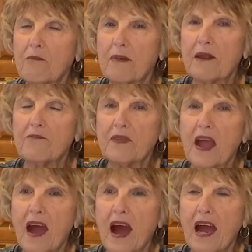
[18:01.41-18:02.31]
but
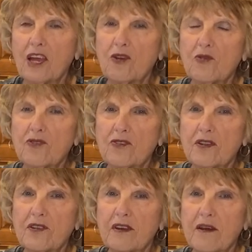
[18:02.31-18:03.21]
I used
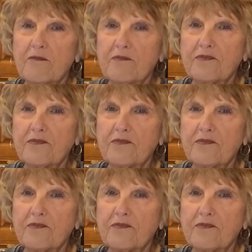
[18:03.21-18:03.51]
it. Um,